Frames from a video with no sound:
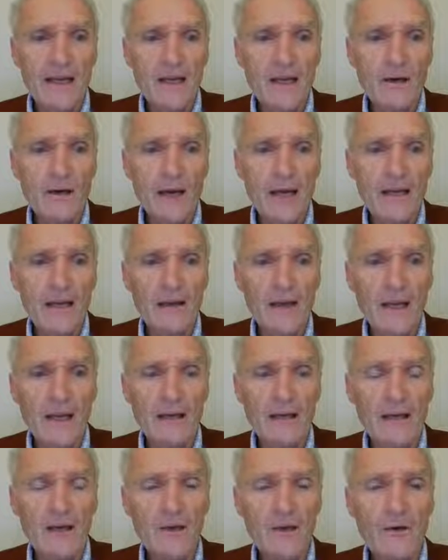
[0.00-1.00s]

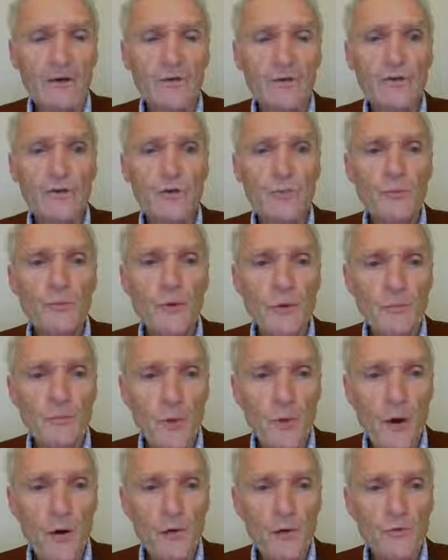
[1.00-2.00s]
Here
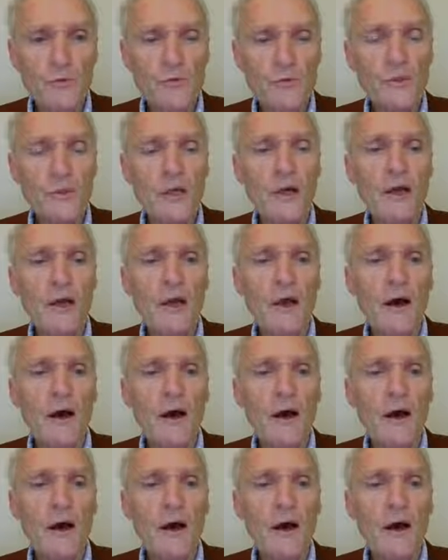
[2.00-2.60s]
superimposed